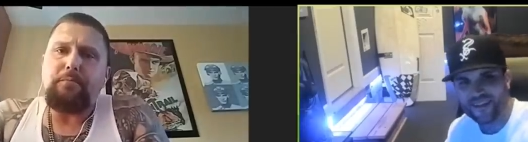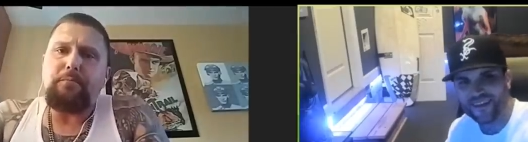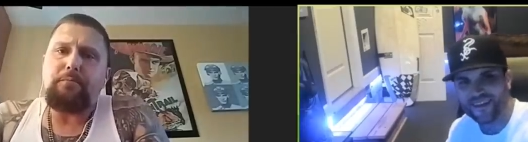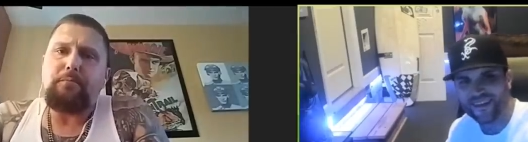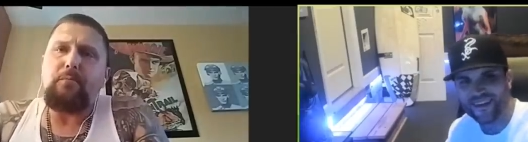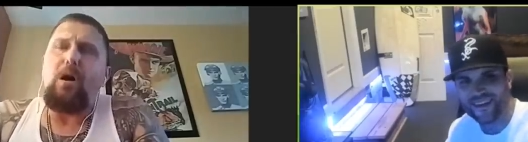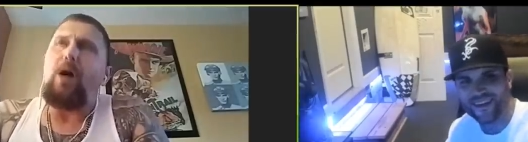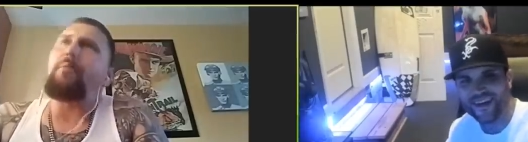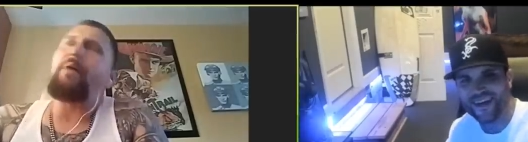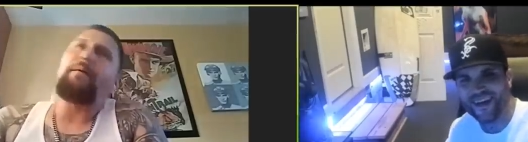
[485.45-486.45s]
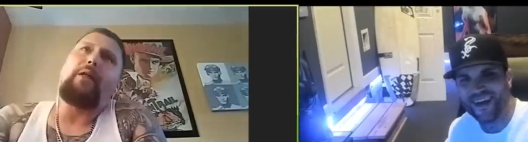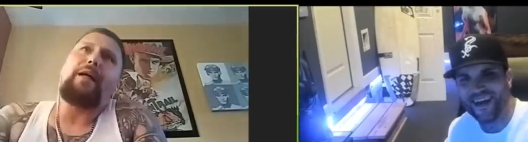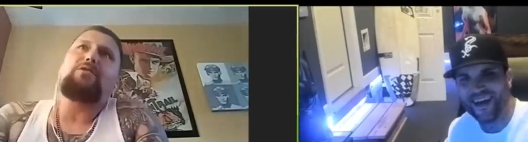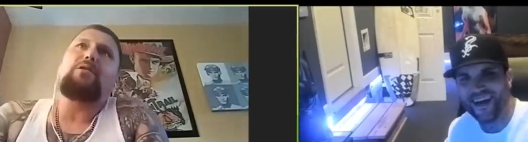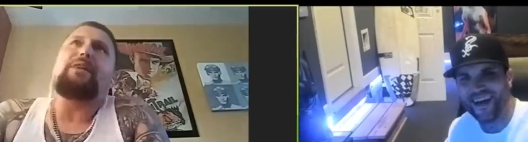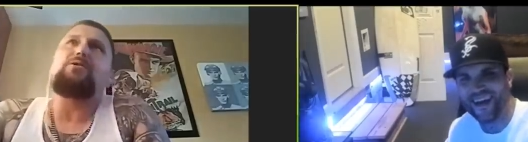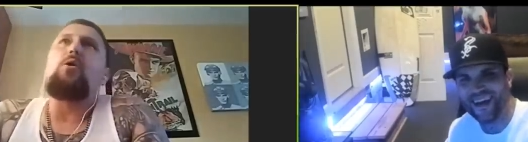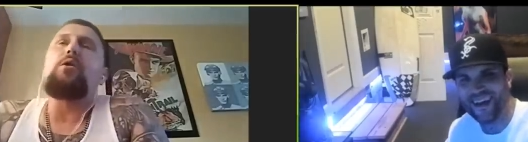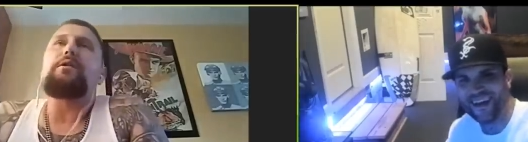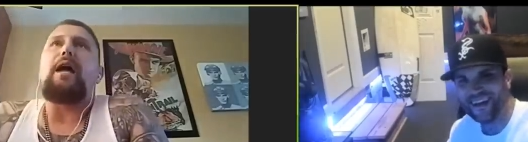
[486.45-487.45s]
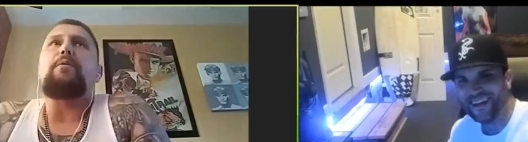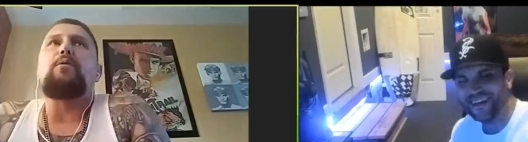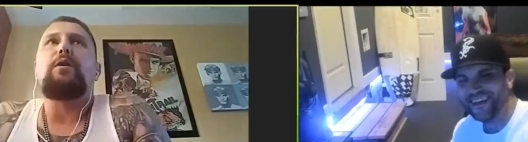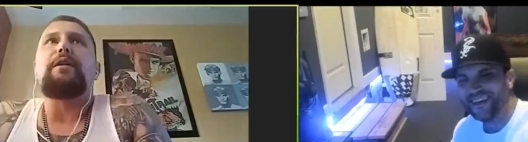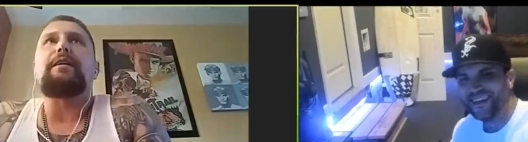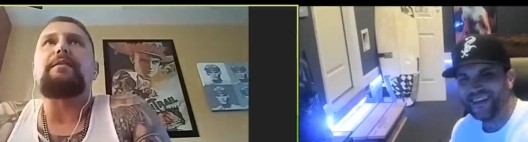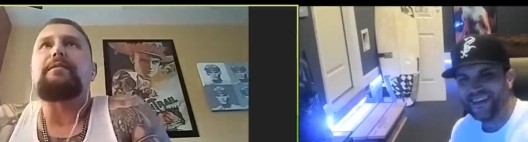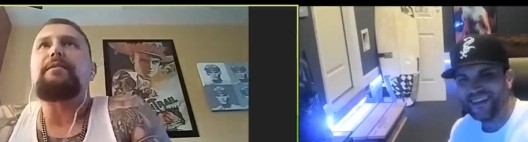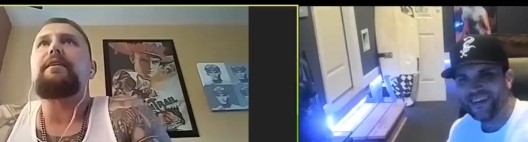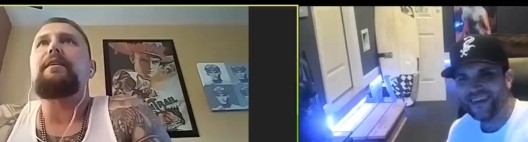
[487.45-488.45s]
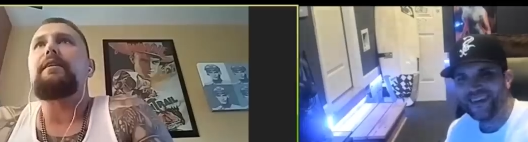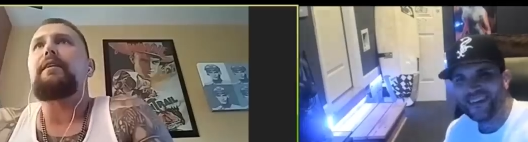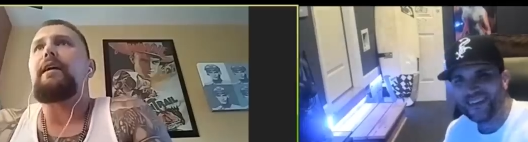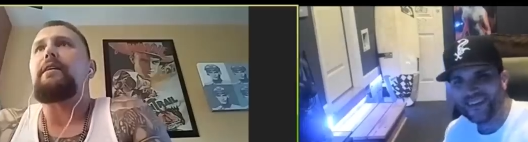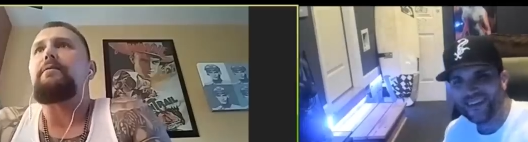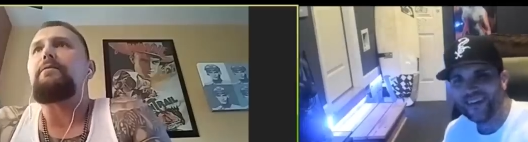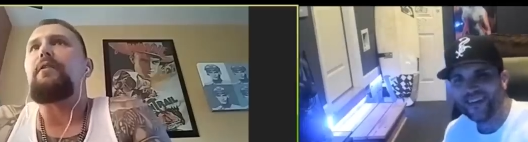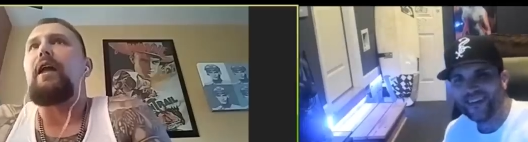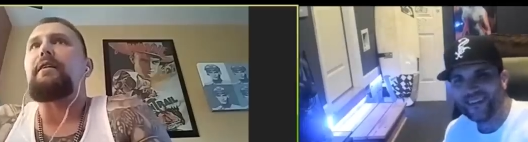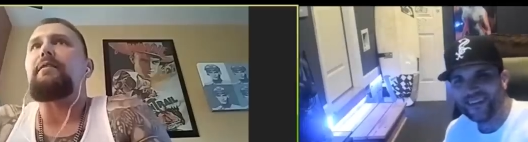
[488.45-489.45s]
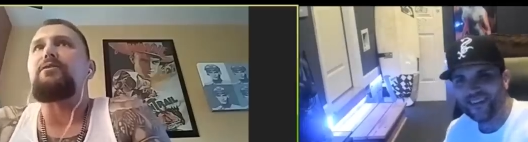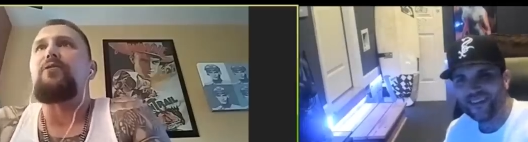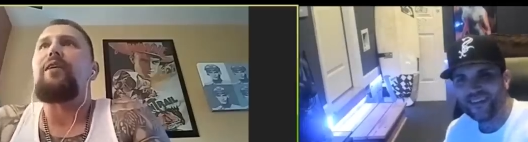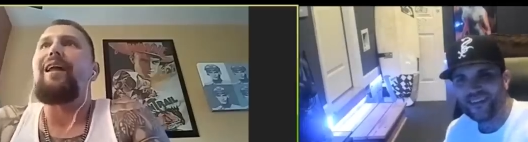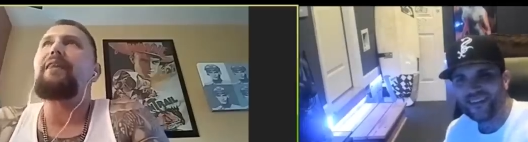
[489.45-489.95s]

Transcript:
Speaker 1: oh man, well that's that's the only time you really get to see any kind of like sunlight